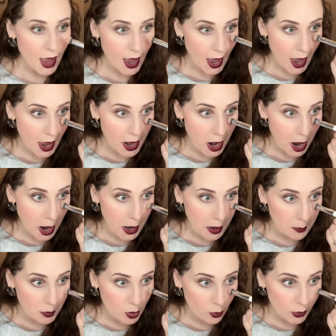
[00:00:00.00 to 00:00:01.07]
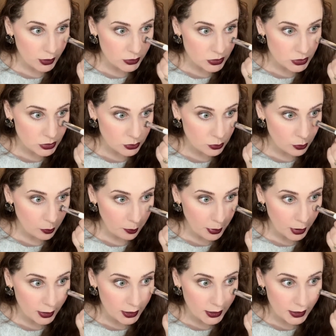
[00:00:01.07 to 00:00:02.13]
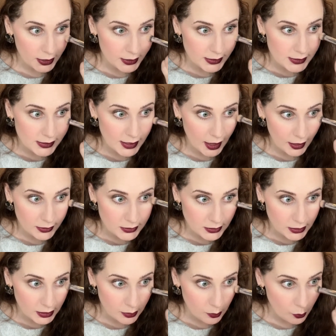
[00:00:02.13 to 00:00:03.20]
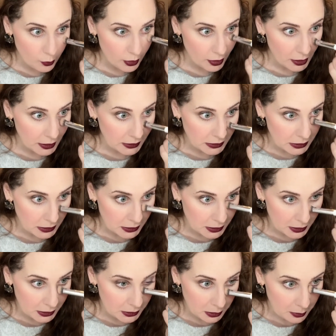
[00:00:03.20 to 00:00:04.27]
And I am going to put it exactly where I need it.